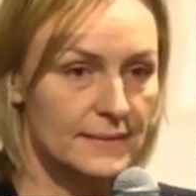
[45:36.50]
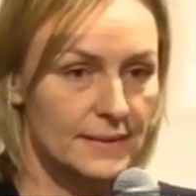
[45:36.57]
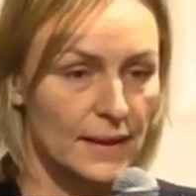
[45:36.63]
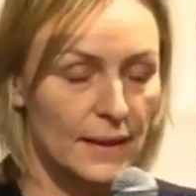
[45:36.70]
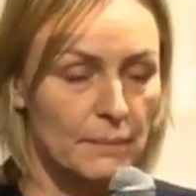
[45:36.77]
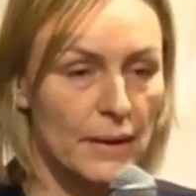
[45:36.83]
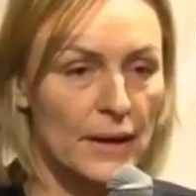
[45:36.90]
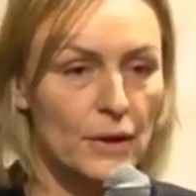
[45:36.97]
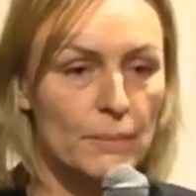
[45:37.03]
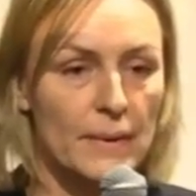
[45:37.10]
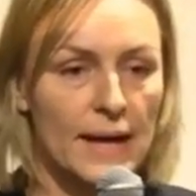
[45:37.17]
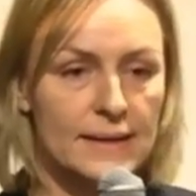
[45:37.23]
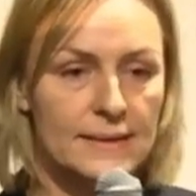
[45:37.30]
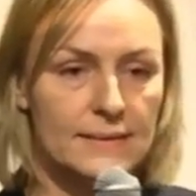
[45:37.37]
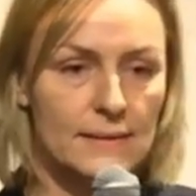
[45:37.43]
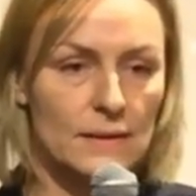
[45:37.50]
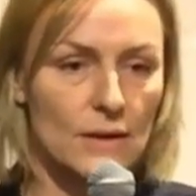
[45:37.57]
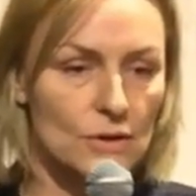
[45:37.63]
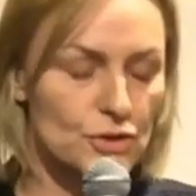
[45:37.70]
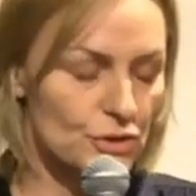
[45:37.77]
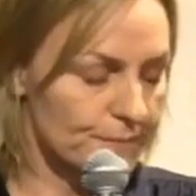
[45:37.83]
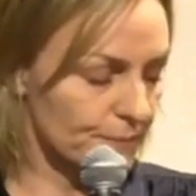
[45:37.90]
BioBend,
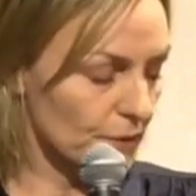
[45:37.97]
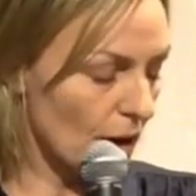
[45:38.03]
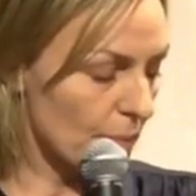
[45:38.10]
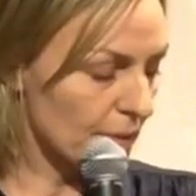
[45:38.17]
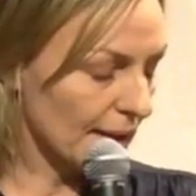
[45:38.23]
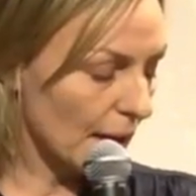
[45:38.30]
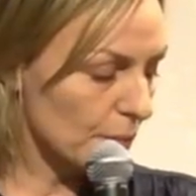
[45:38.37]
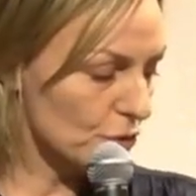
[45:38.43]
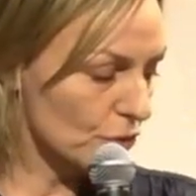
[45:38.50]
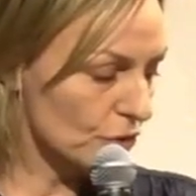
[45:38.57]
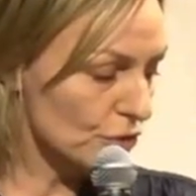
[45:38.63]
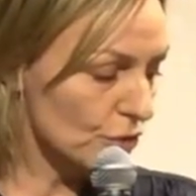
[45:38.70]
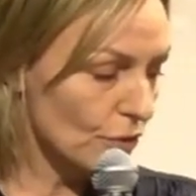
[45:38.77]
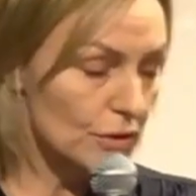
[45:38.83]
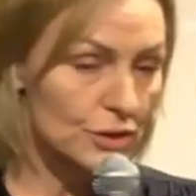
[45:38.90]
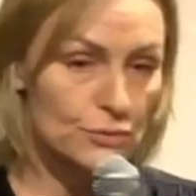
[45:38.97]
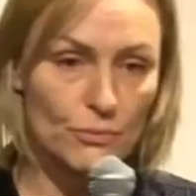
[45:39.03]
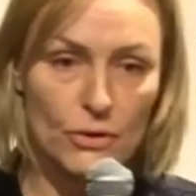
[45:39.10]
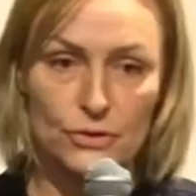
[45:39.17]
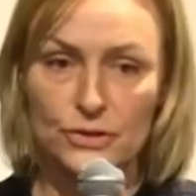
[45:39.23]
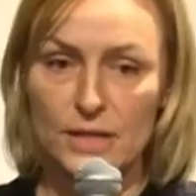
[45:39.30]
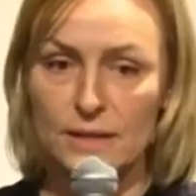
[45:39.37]
large carbon capture and storage
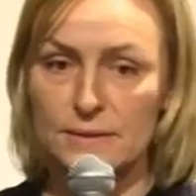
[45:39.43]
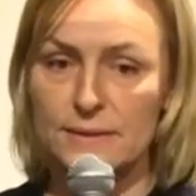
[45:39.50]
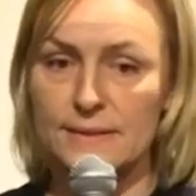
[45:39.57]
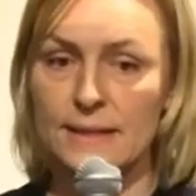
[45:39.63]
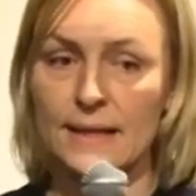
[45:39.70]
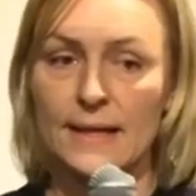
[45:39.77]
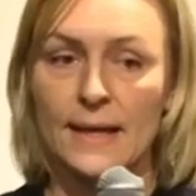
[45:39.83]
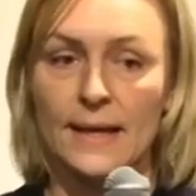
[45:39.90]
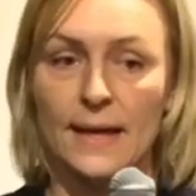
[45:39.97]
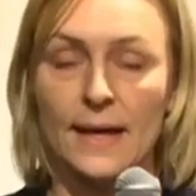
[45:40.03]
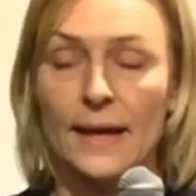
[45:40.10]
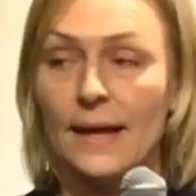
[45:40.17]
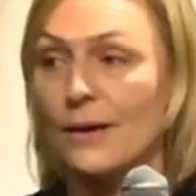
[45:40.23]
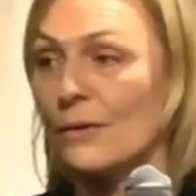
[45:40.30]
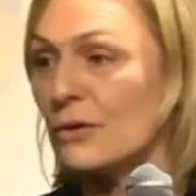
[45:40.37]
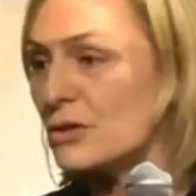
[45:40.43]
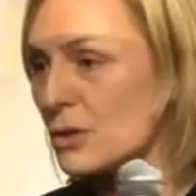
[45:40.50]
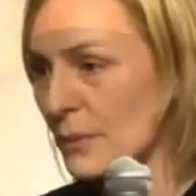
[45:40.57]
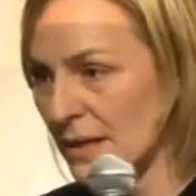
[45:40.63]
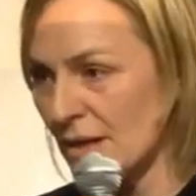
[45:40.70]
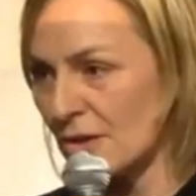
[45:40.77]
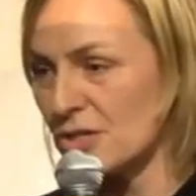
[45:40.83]
project. Also
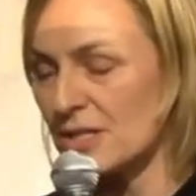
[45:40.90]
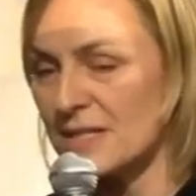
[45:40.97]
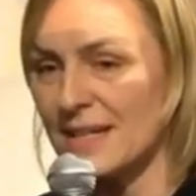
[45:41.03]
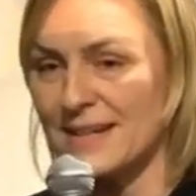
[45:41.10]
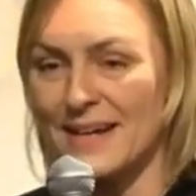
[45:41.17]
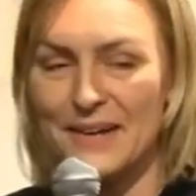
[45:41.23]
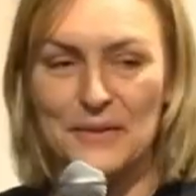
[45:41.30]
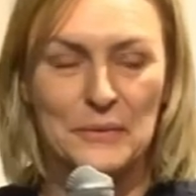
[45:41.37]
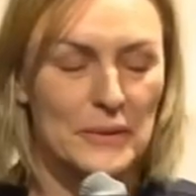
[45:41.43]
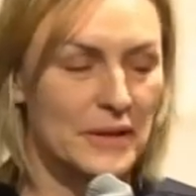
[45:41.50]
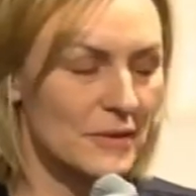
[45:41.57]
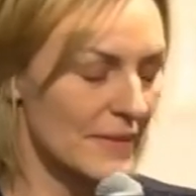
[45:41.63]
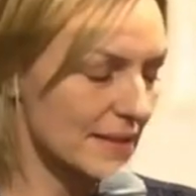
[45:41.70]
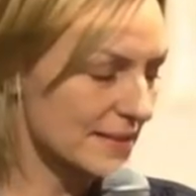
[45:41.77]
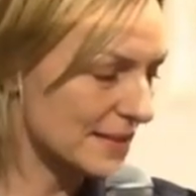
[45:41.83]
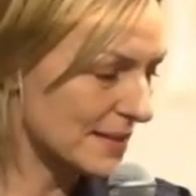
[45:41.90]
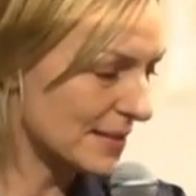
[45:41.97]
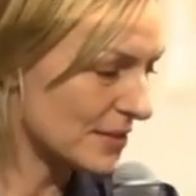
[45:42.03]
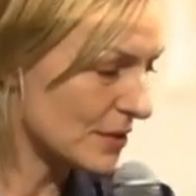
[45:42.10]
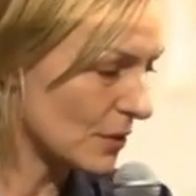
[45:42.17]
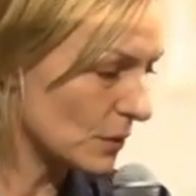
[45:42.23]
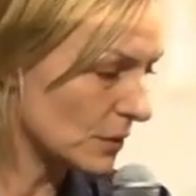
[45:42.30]
in Argentina, we're invested in
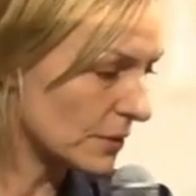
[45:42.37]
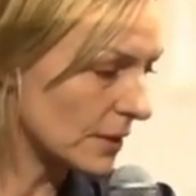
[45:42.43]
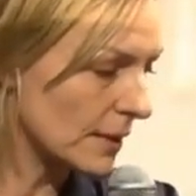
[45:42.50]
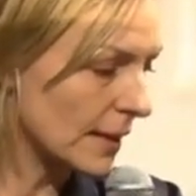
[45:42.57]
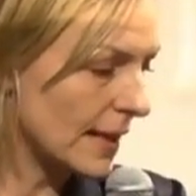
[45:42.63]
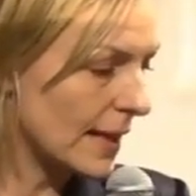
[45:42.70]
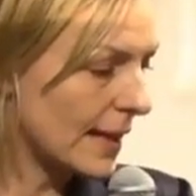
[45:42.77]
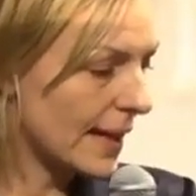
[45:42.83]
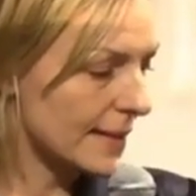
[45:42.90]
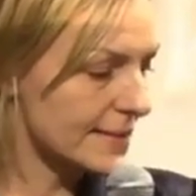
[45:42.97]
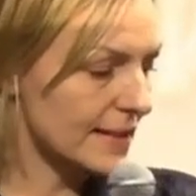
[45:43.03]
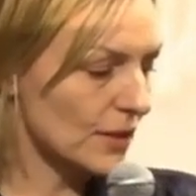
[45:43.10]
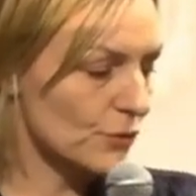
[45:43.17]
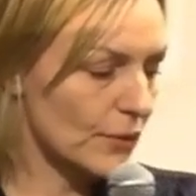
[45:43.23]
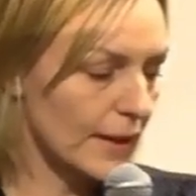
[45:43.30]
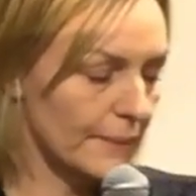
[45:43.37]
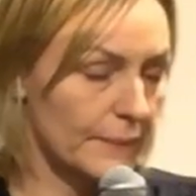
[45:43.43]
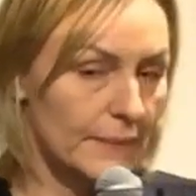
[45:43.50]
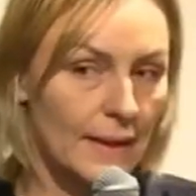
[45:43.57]
solar, etc.